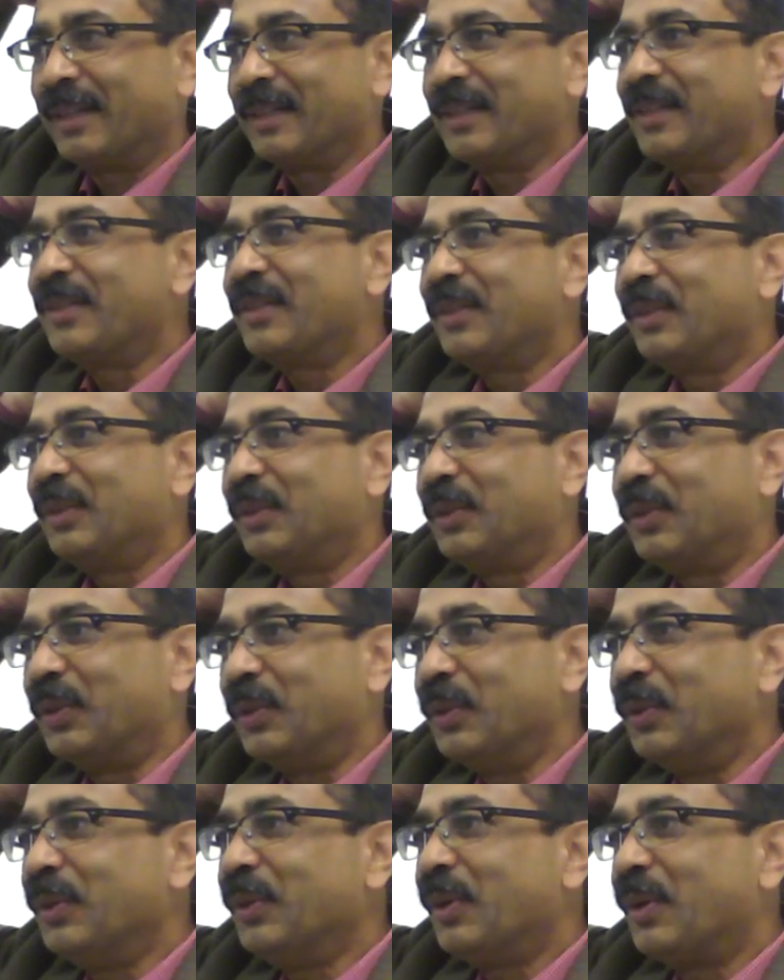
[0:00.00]
is
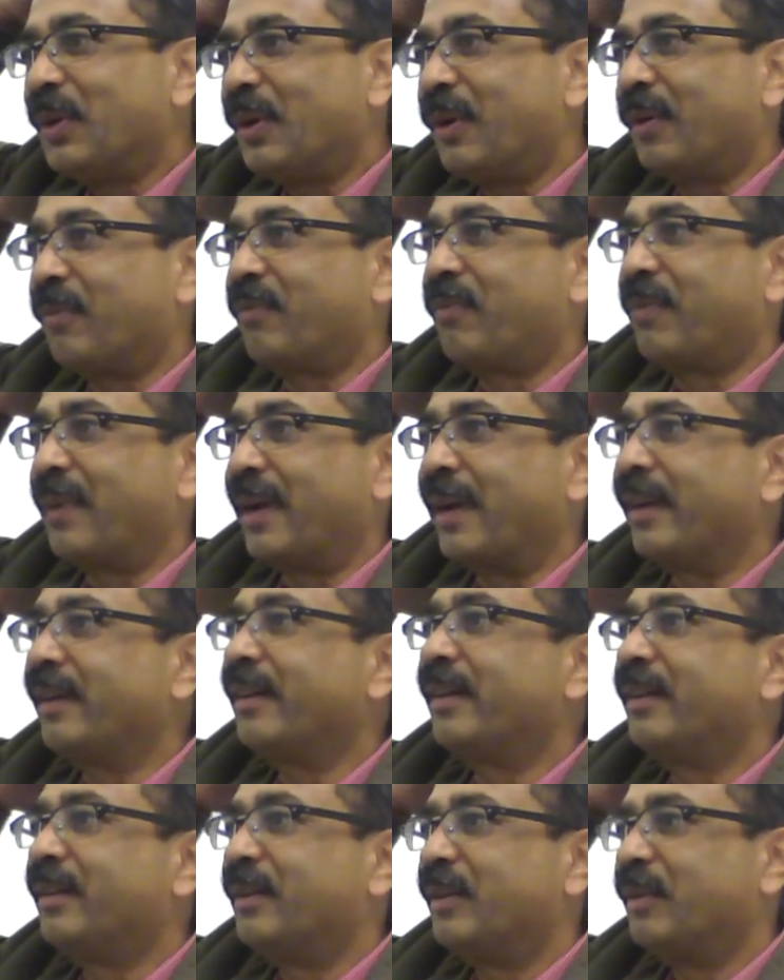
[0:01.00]
true or
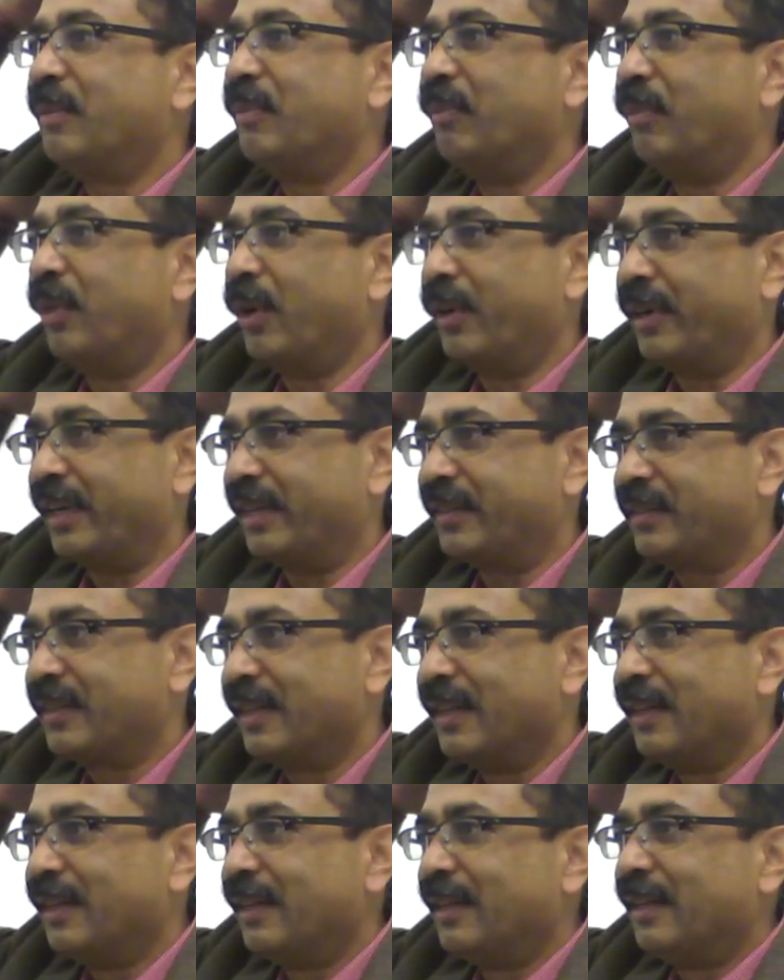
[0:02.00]
frank baldness.
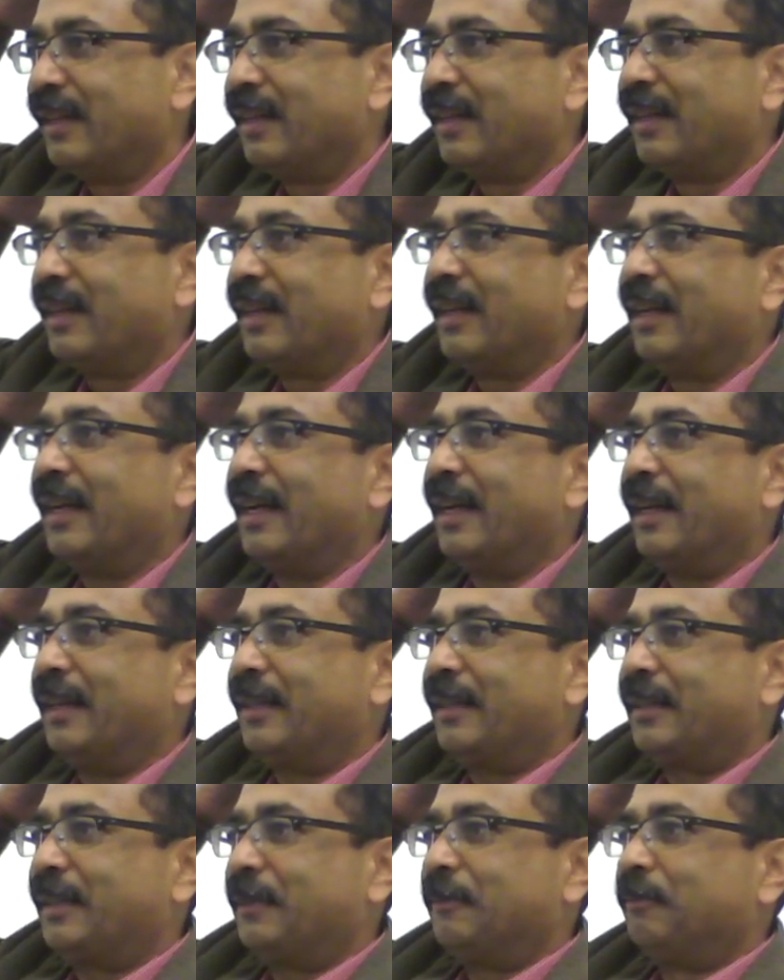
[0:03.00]

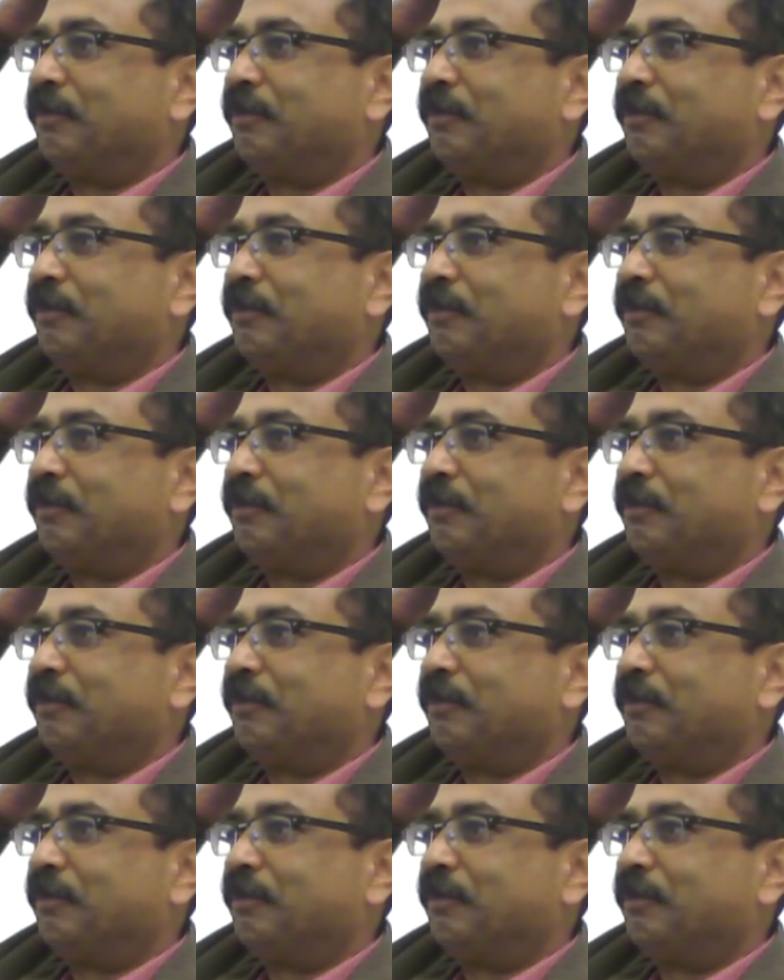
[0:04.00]
And